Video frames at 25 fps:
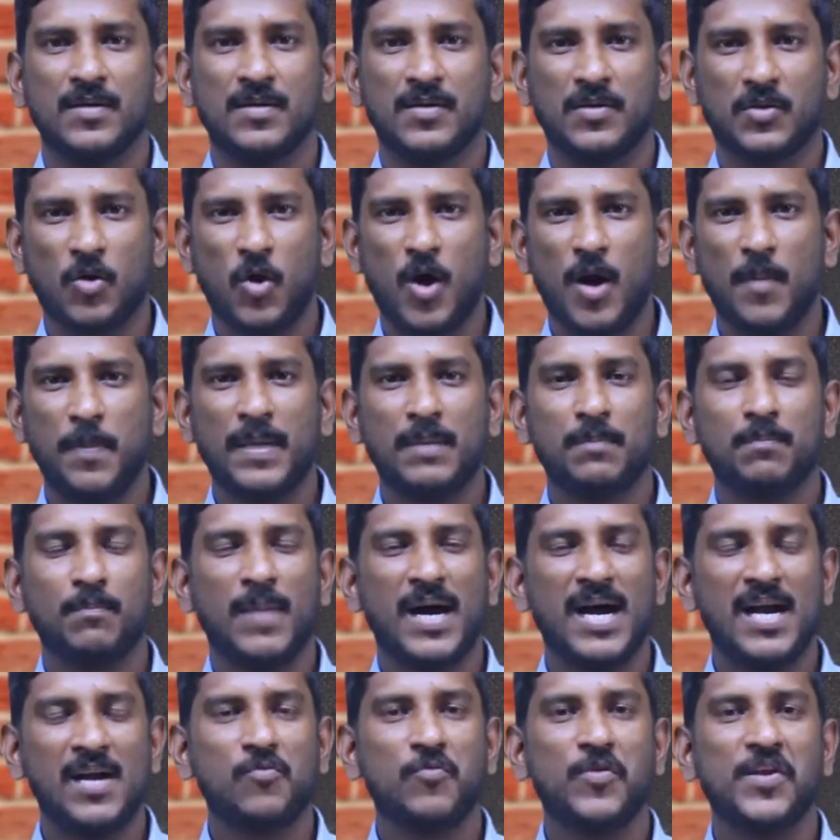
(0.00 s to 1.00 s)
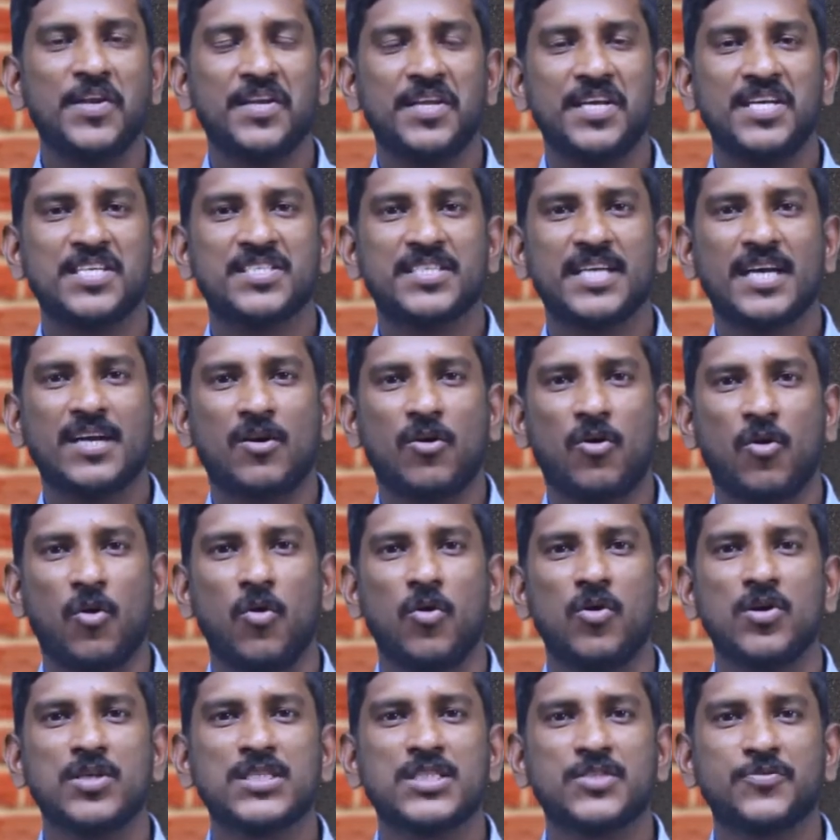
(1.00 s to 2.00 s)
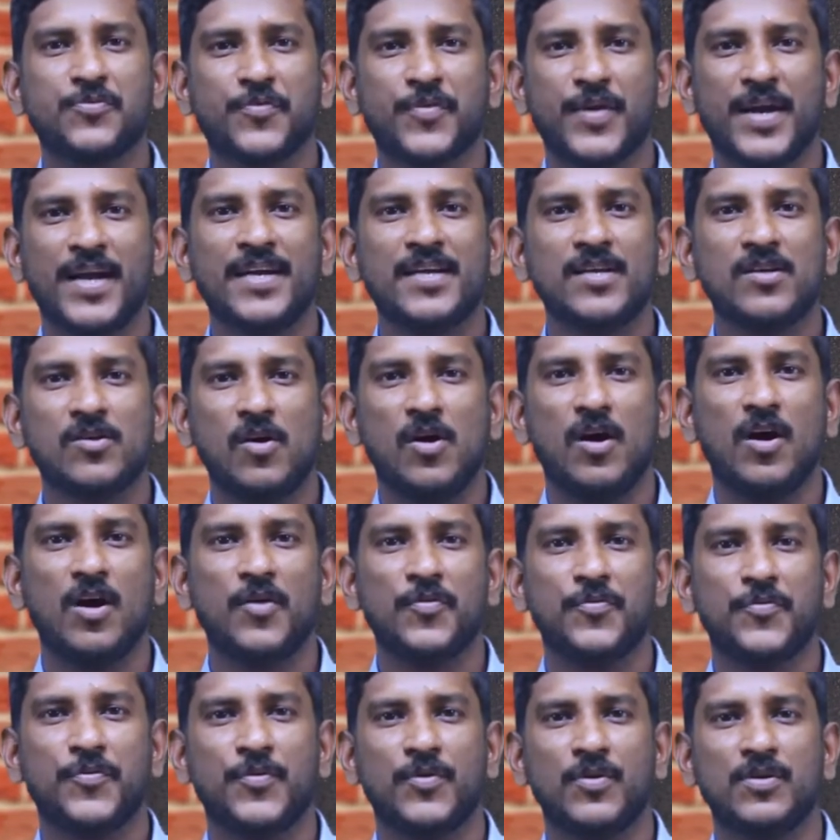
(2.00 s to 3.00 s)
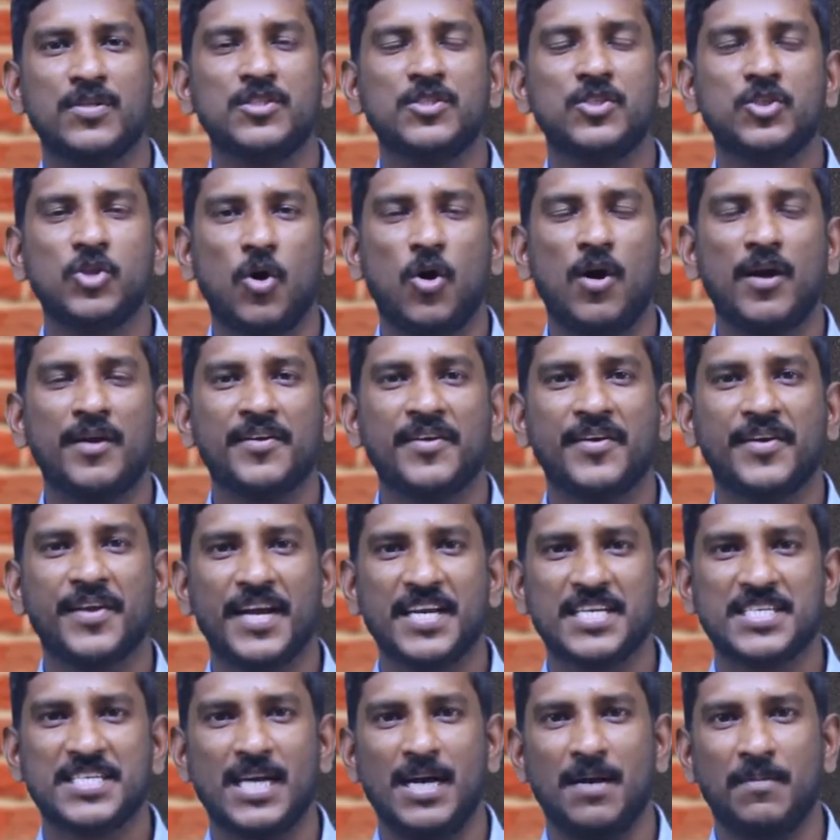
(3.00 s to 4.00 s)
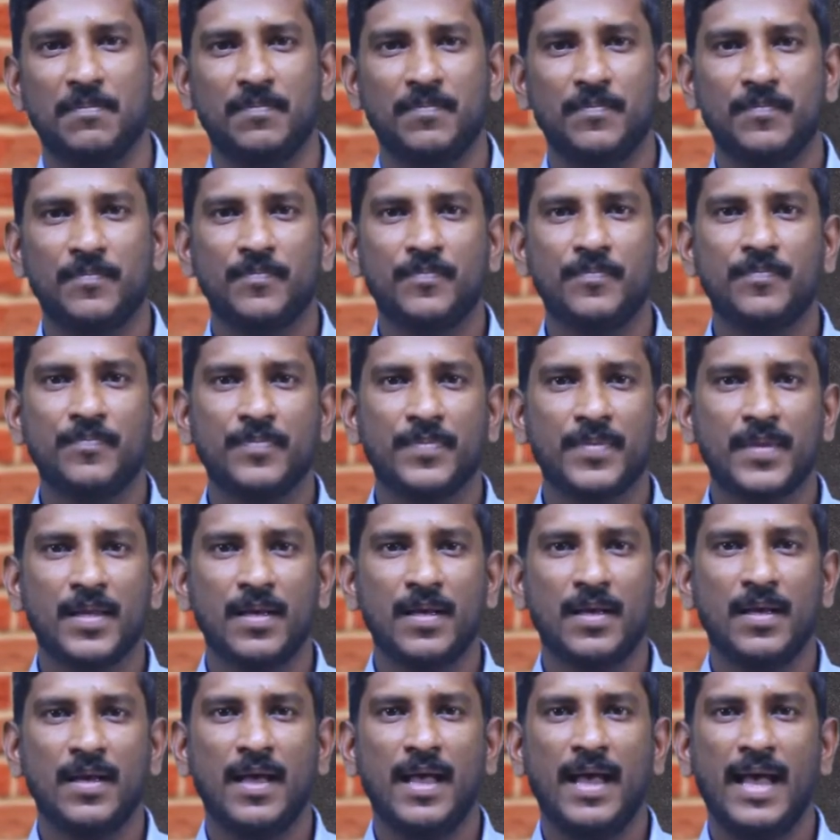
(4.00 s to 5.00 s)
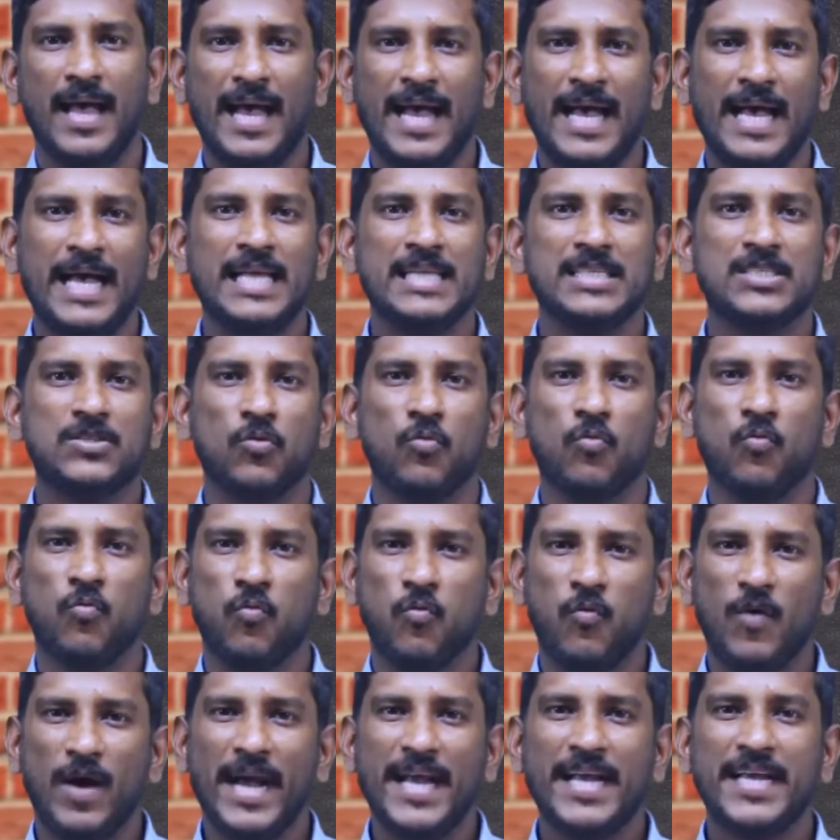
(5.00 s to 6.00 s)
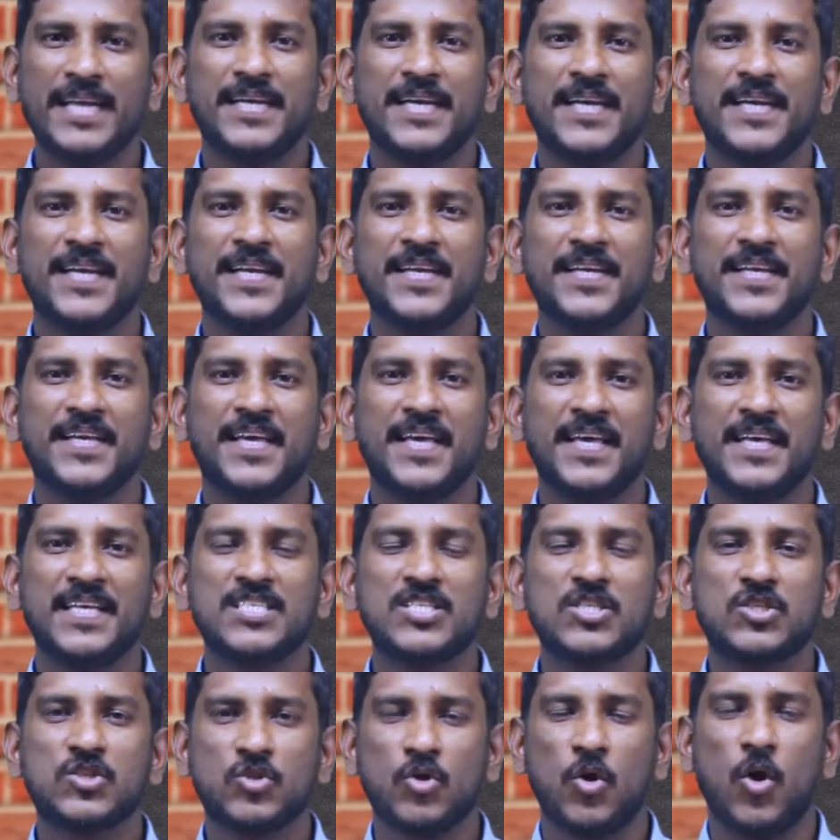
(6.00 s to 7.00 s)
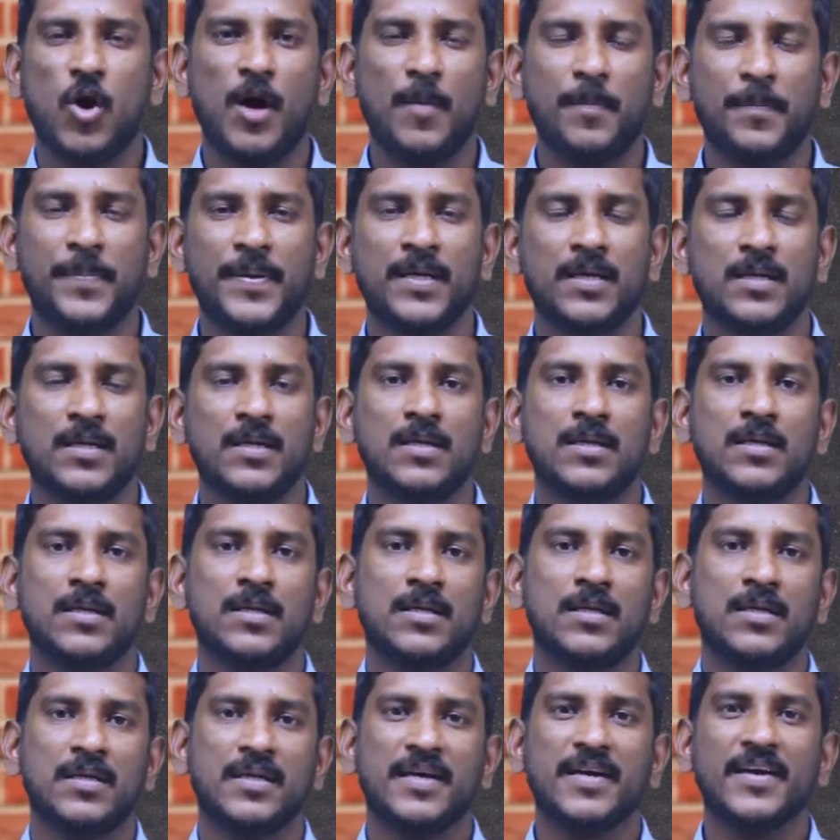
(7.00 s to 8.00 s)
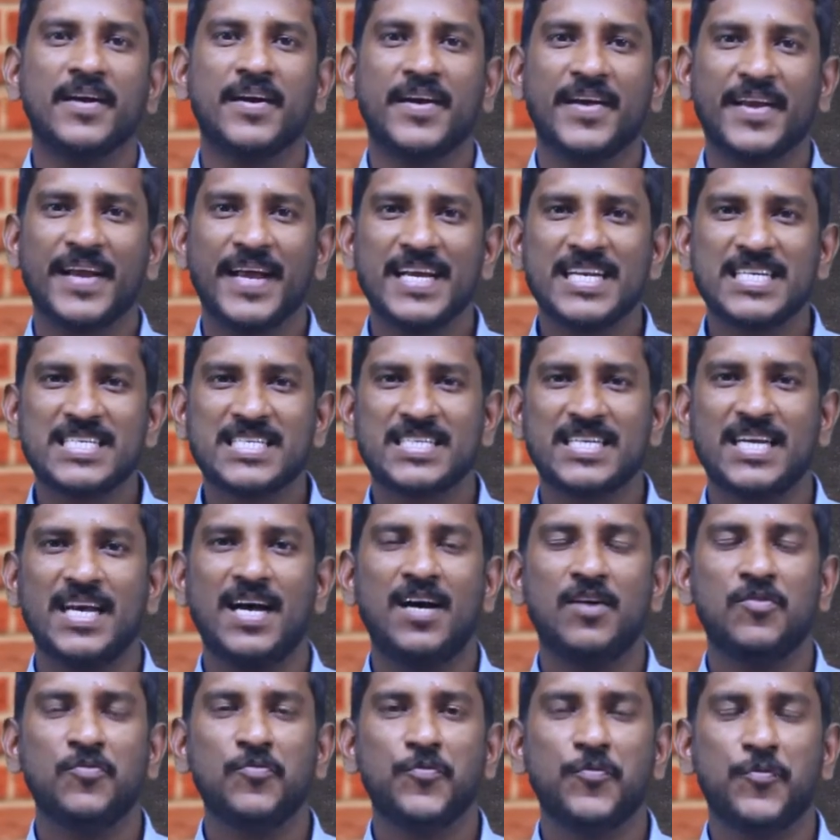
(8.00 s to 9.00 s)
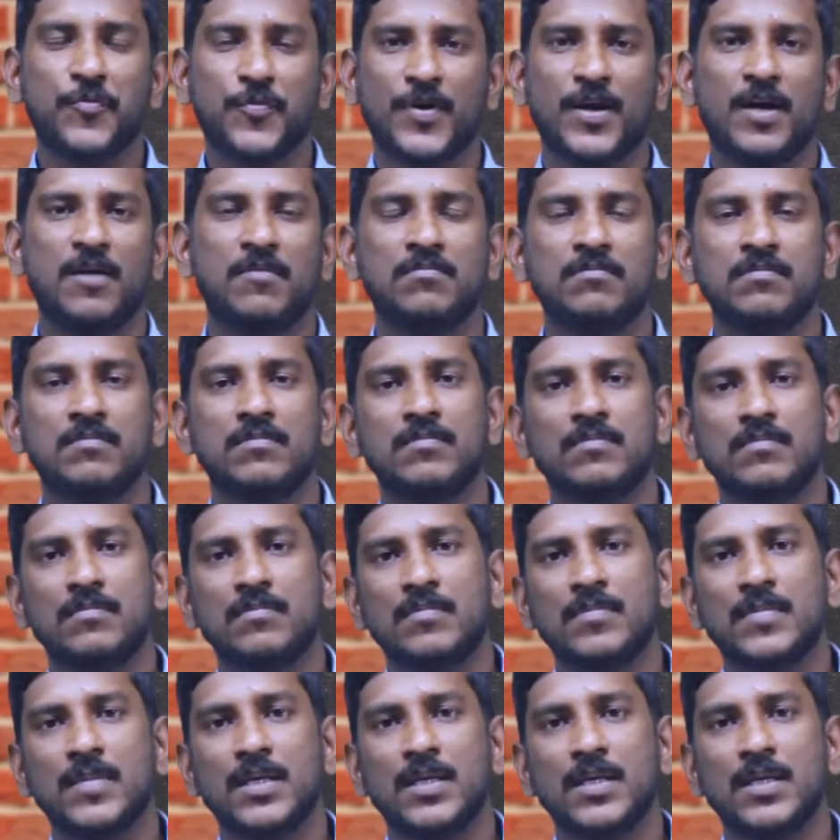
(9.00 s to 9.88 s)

Robert Baldwin is a close friend of John Gresham. And why didn't he stop Gresham from